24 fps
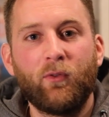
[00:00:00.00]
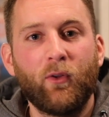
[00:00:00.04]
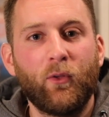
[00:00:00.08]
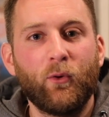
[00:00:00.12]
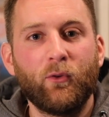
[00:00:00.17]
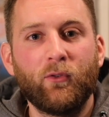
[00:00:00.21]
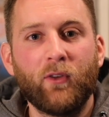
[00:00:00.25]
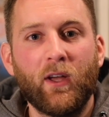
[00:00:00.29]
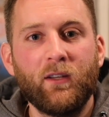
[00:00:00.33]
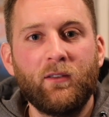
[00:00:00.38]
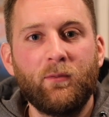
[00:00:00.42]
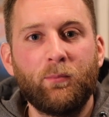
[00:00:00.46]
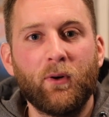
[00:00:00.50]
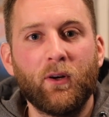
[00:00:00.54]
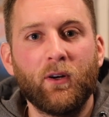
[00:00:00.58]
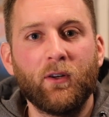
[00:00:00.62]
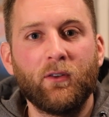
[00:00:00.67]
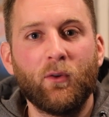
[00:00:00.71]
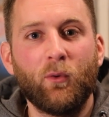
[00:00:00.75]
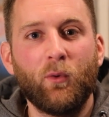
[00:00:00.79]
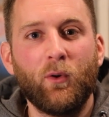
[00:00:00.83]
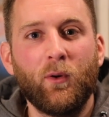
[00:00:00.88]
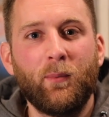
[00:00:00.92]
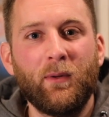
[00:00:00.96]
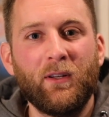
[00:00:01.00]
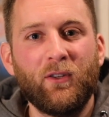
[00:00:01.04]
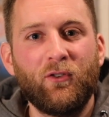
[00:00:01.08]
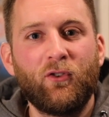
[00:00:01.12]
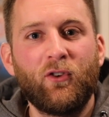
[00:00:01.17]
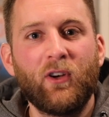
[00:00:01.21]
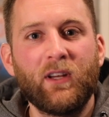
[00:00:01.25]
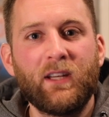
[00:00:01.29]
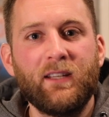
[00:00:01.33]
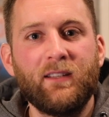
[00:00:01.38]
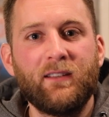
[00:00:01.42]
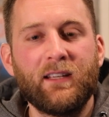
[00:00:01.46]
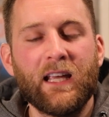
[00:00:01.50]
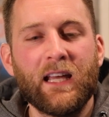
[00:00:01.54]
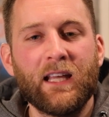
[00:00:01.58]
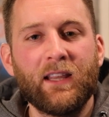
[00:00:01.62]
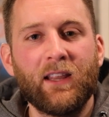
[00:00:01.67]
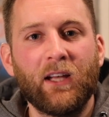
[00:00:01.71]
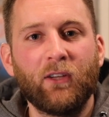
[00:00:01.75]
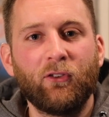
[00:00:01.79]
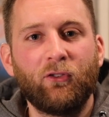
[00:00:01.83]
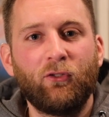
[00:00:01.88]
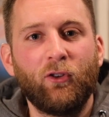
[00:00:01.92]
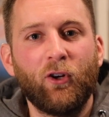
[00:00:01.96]
for those icebergs it would have been tricky to get
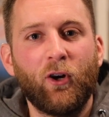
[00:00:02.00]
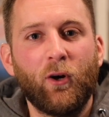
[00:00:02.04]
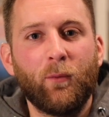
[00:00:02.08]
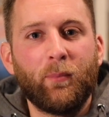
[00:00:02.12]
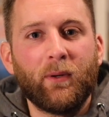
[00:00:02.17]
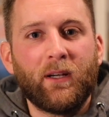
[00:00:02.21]
that shot